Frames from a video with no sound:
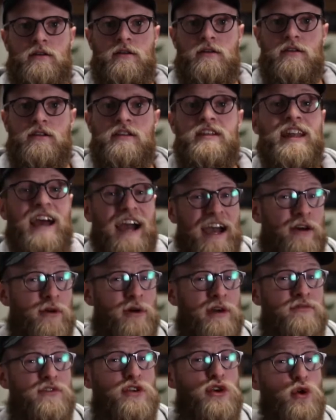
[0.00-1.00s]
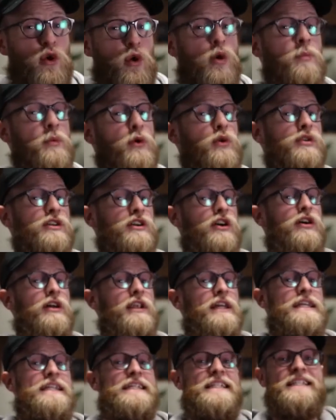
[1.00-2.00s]
Now, if your border collie
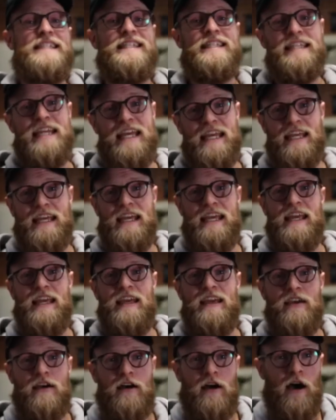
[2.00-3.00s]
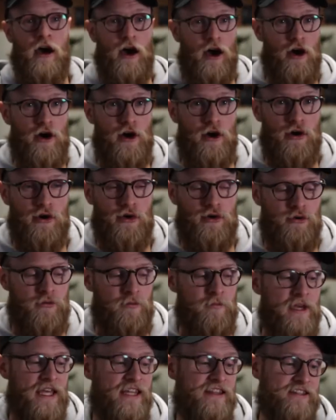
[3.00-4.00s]
is digging at home,
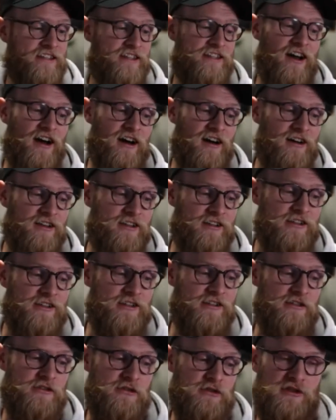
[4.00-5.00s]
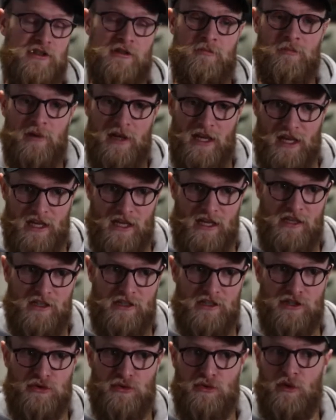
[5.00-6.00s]
in the garden, on the
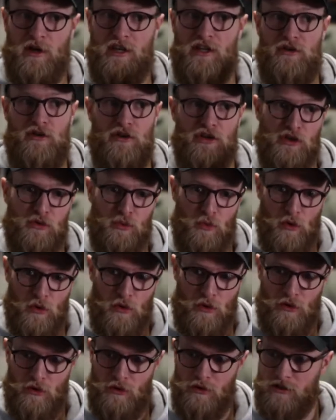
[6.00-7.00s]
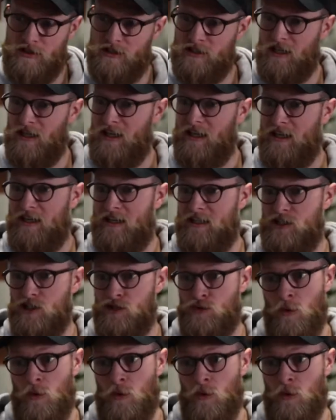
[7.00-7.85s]
beach, when you're on your walks, just won't